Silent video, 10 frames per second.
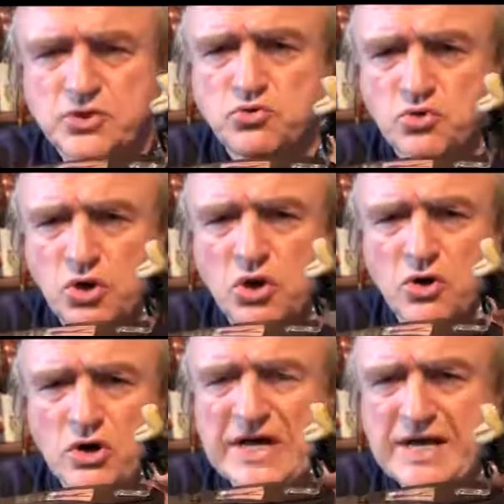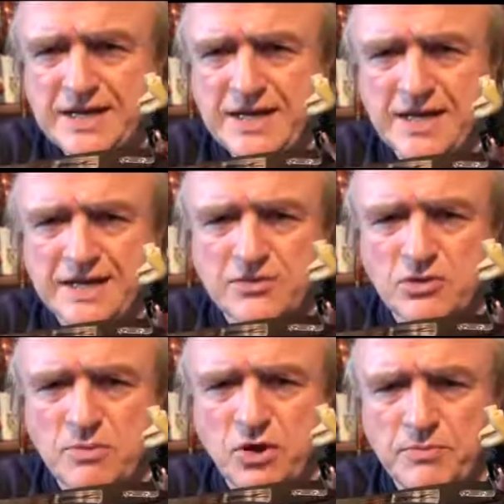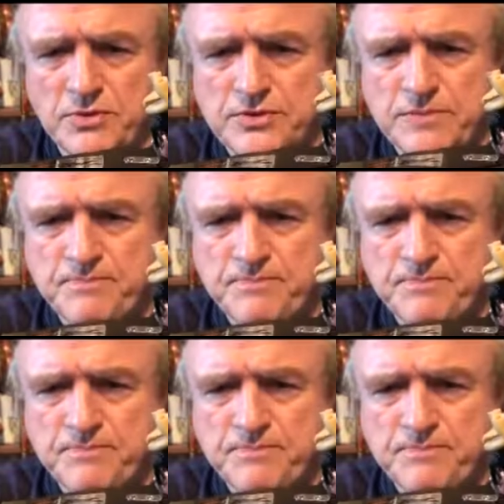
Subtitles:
too long neck at the moment.